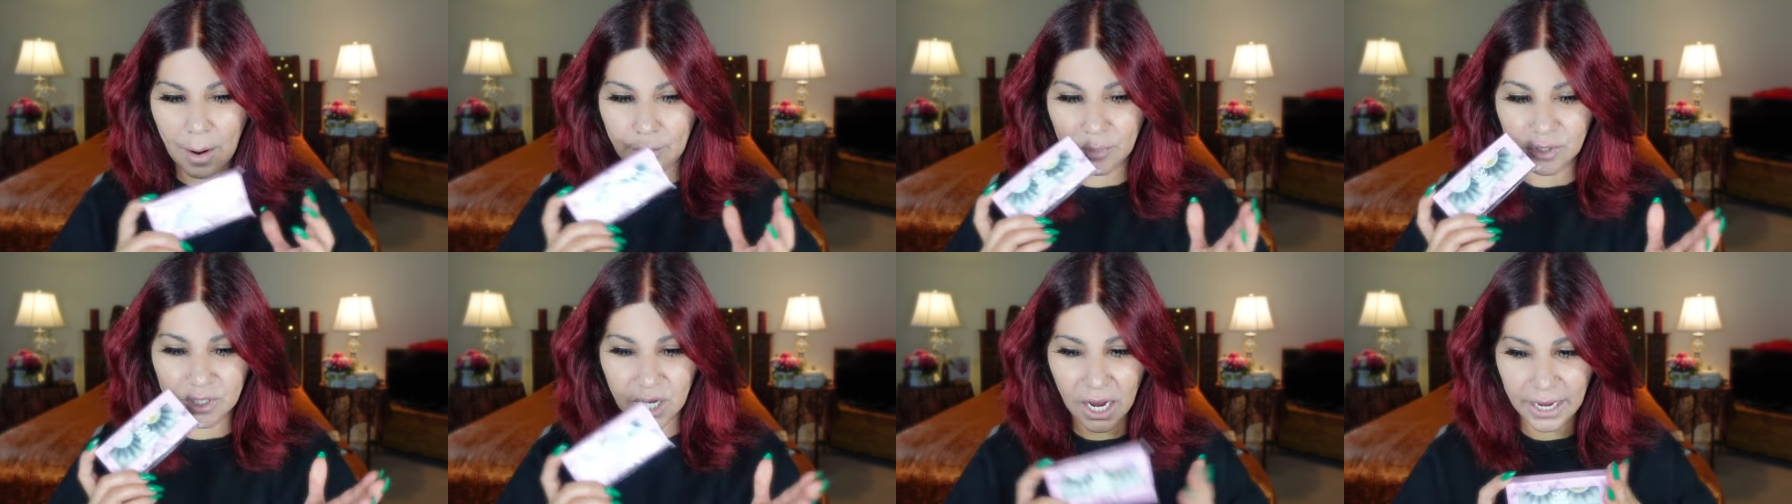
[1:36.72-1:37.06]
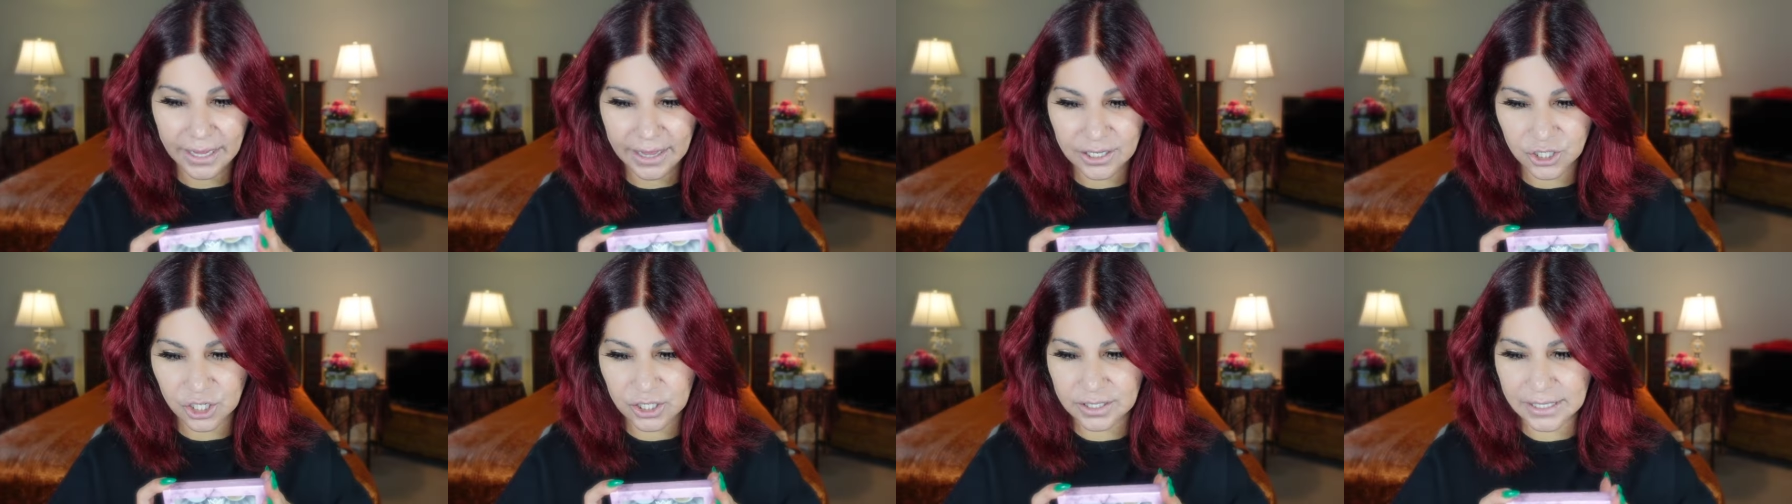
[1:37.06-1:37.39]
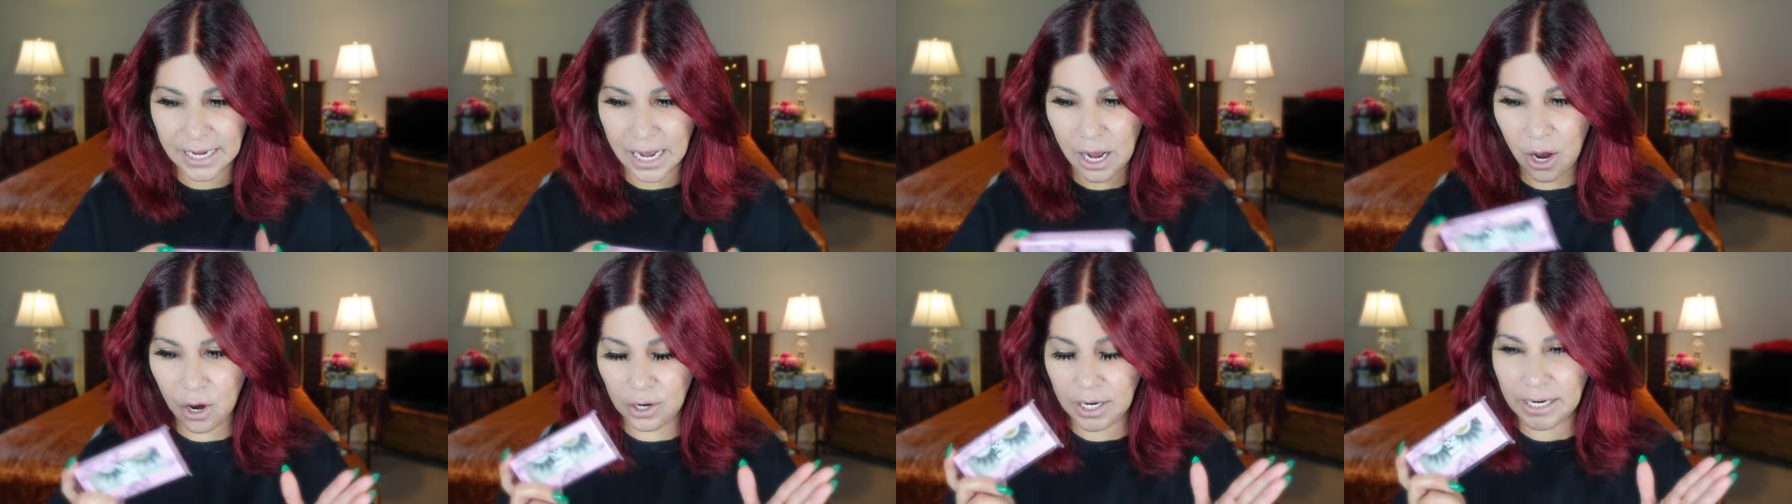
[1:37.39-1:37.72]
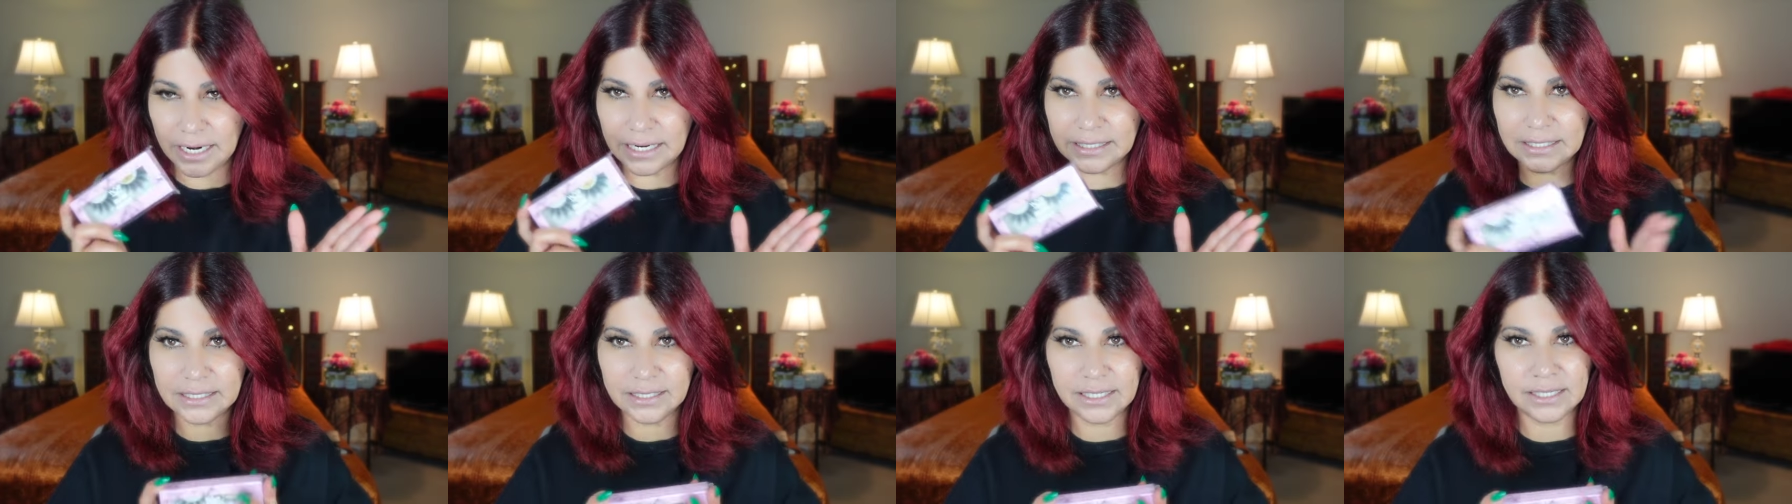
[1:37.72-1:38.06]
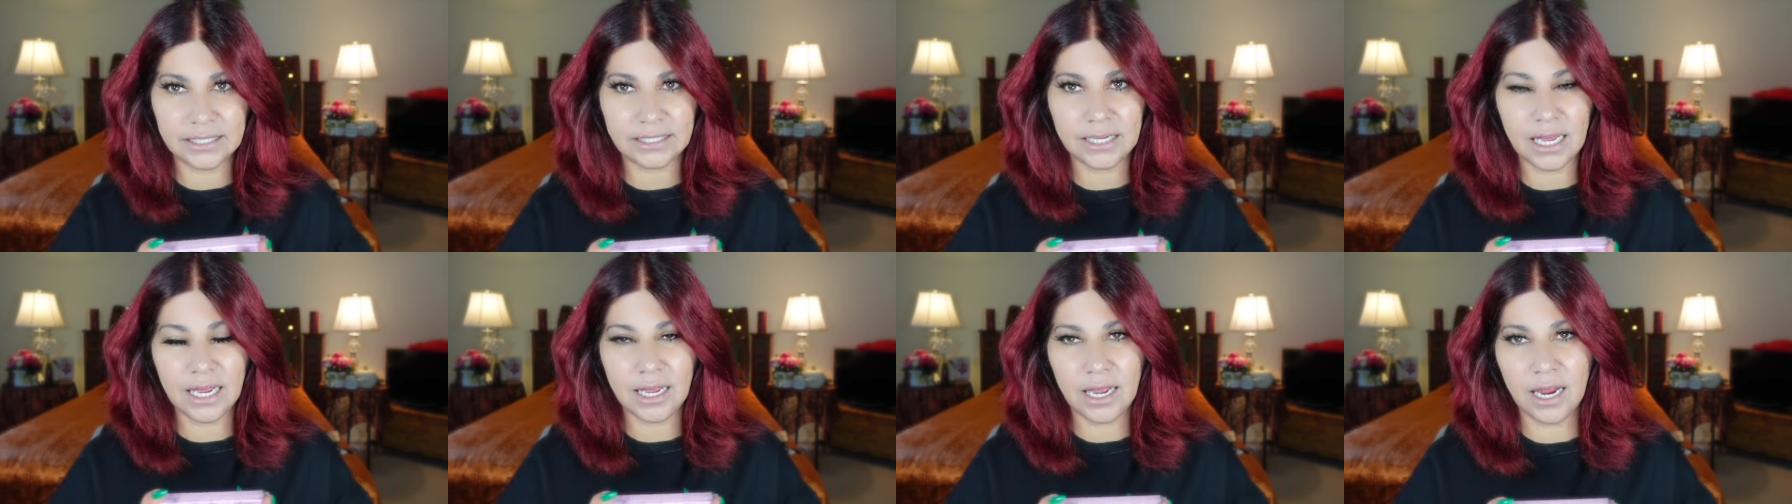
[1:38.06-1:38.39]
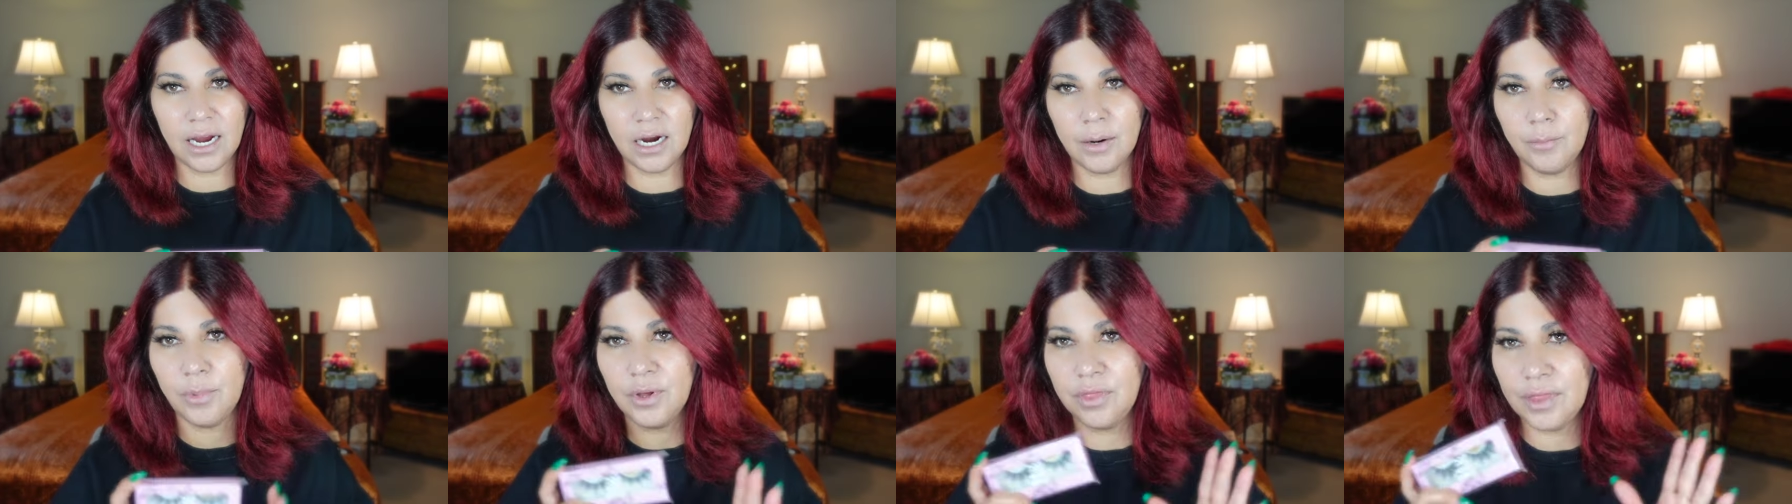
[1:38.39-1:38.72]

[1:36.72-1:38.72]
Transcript: I put the eyelashes down and I did the skincare,